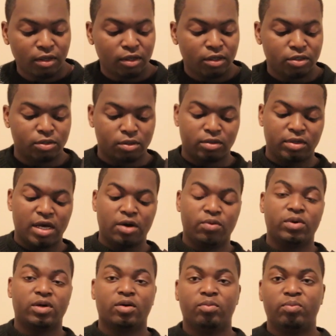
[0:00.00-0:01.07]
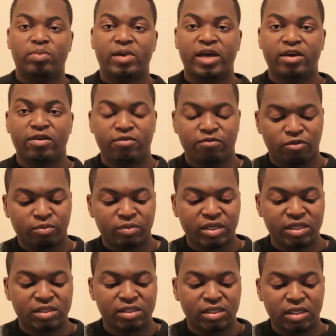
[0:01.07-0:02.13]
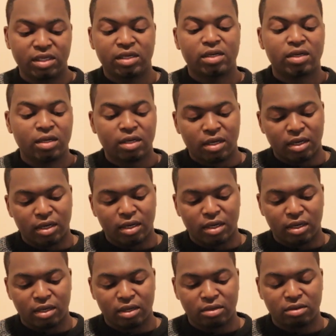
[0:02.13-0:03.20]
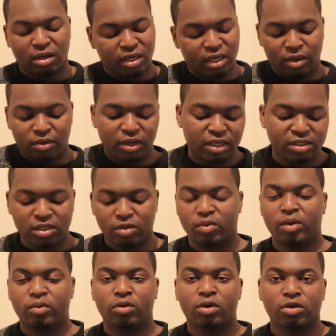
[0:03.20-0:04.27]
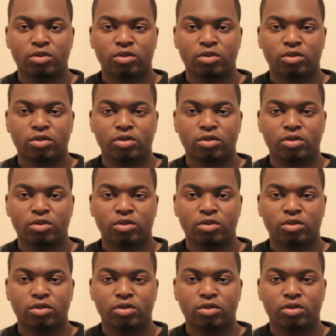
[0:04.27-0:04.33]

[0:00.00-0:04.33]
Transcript: So now we can play from this C, and then let's see where we go.